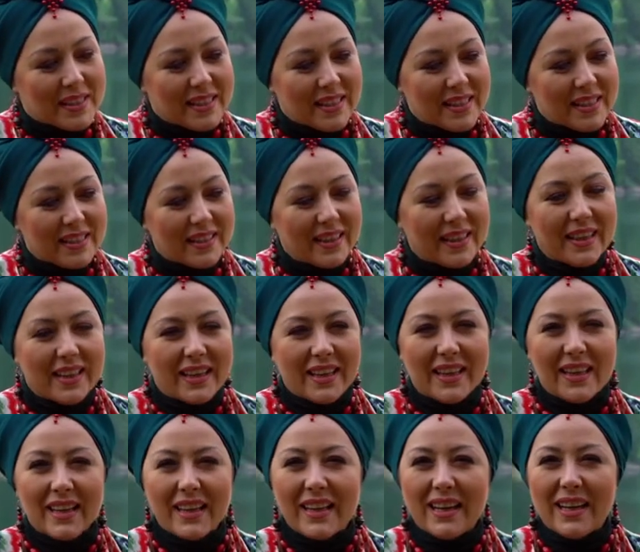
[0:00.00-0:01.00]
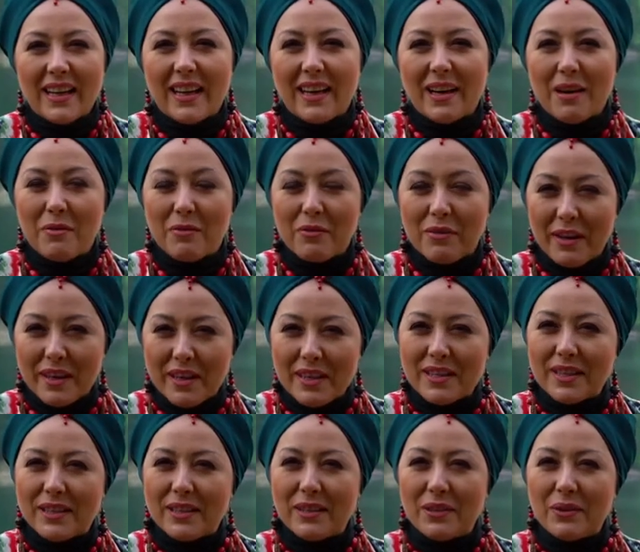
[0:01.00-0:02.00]
with such powers
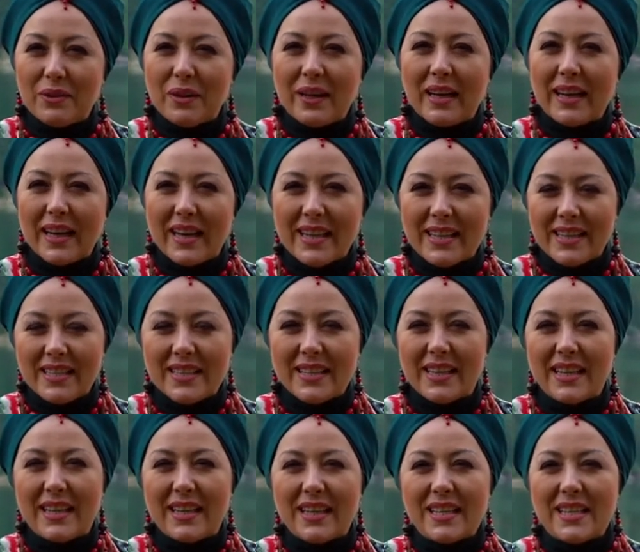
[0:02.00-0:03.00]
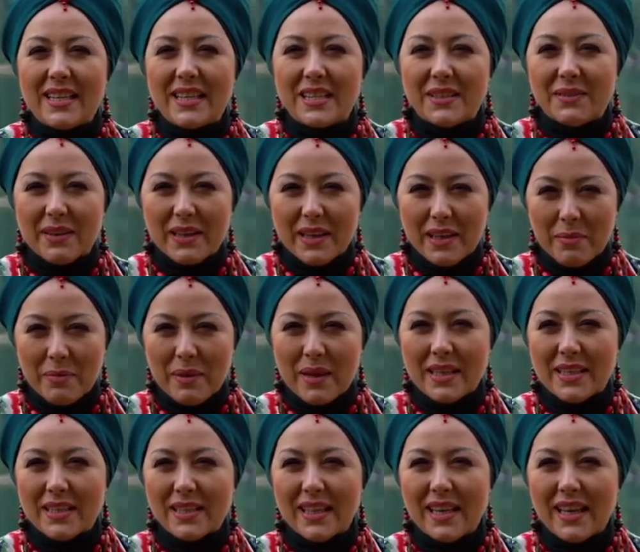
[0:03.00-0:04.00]
are truly the keepers
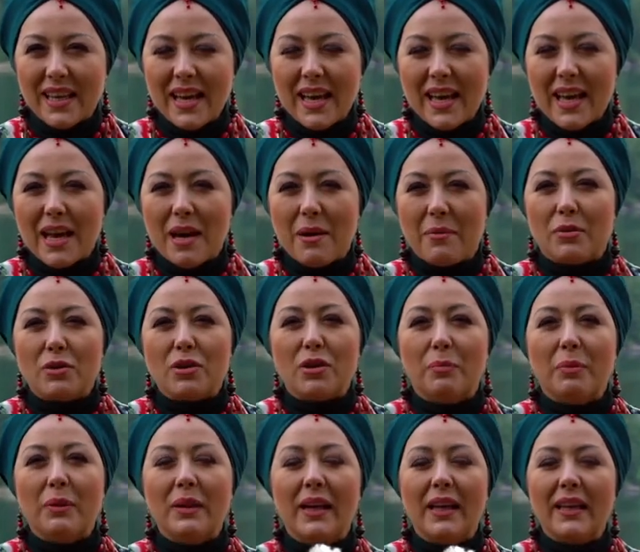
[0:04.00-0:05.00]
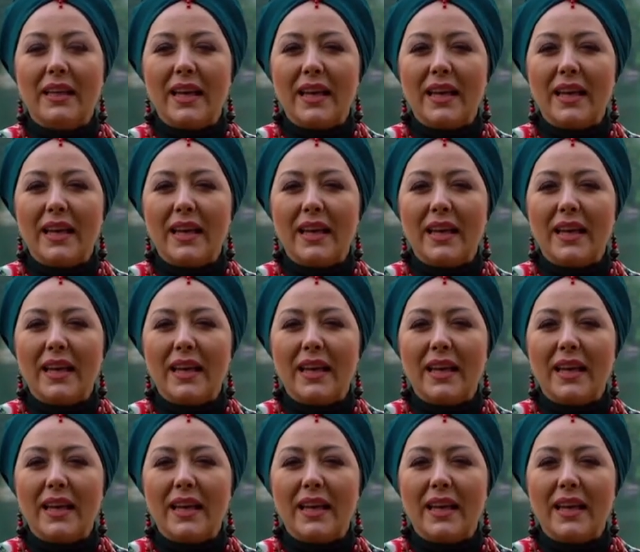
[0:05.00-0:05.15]
of your places.